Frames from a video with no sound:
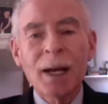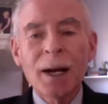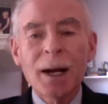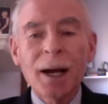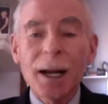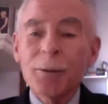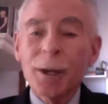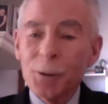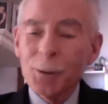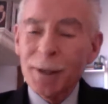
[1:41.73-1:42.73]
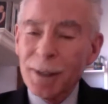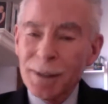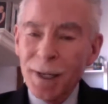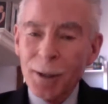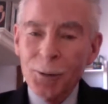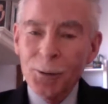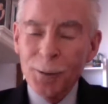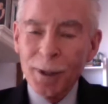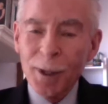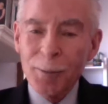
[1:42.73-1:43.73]
Anyway, I do want to say it was
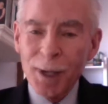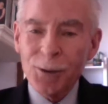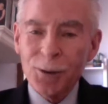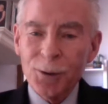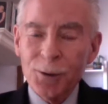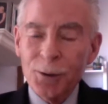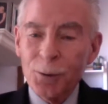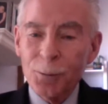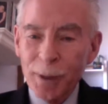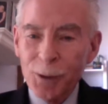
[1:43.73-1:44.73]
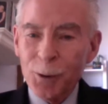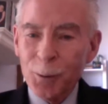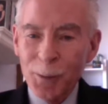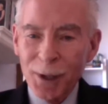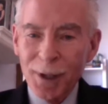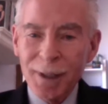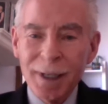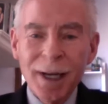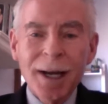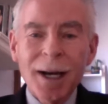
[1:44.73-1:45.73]
really a pleasure to read your book.
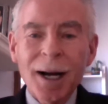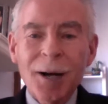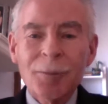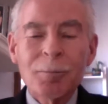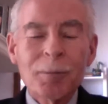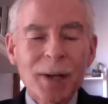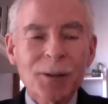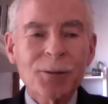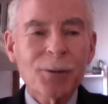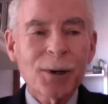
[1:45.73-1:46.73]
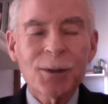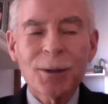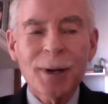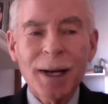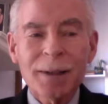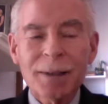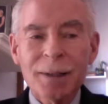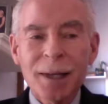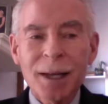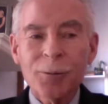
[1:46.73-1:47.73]
Much of what you had to
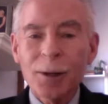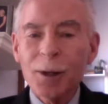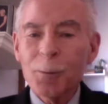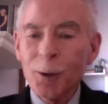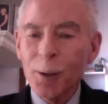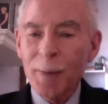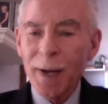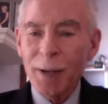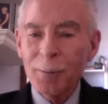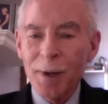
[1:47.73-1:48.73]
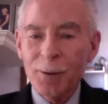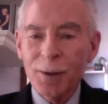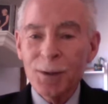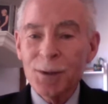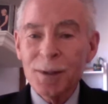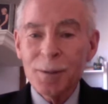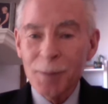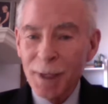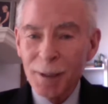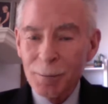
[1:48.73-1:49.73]
say really brought back memories to
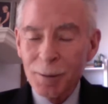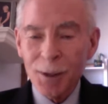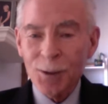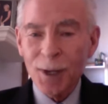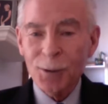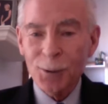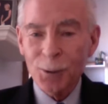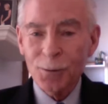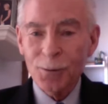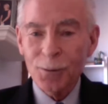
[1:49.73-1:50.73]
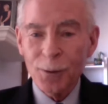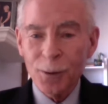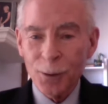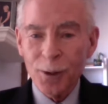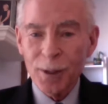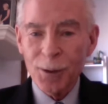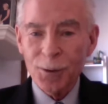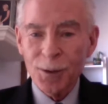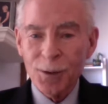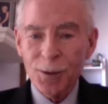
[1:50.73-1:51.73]
me because I served for 30
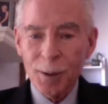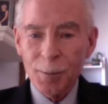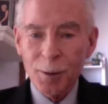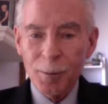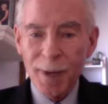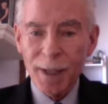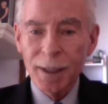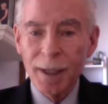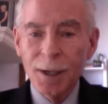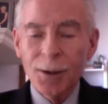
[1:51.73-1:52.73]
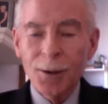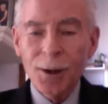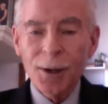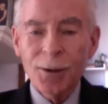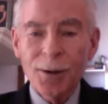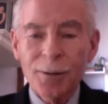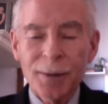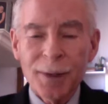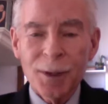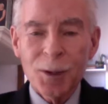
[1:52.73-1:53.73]
years as a diplomat on and off
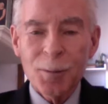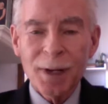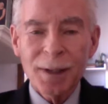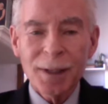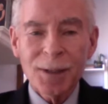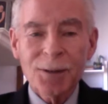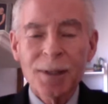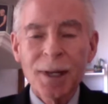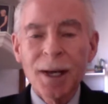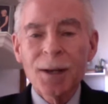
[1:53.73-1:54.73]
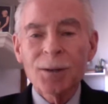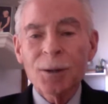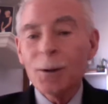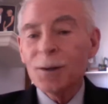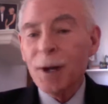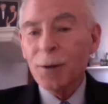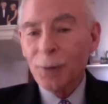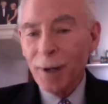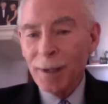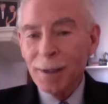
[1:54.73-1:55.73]
in the Middle East. So as I
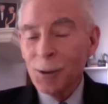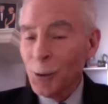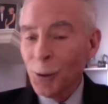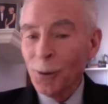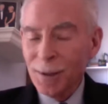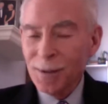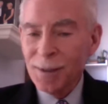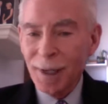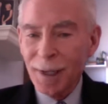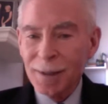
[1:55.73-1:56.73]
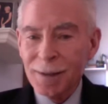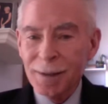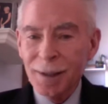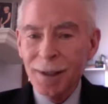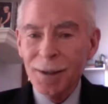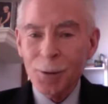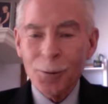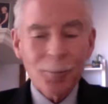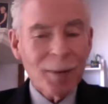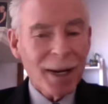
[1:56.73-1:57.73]
read your insights, there
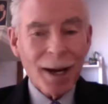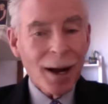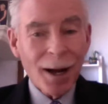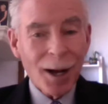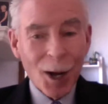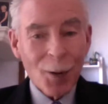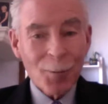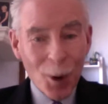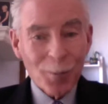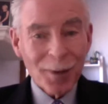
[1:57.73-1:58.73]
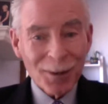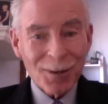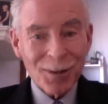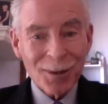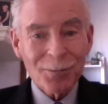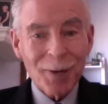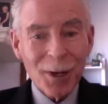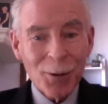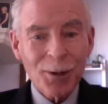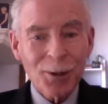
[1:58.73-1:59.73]
were many aha moments of
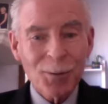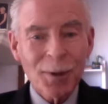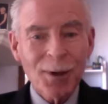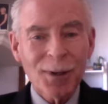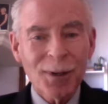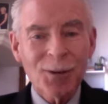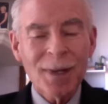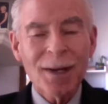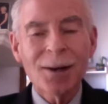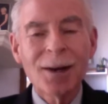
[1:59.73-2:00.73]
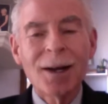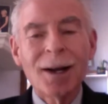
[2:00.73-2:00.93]
my own experience there.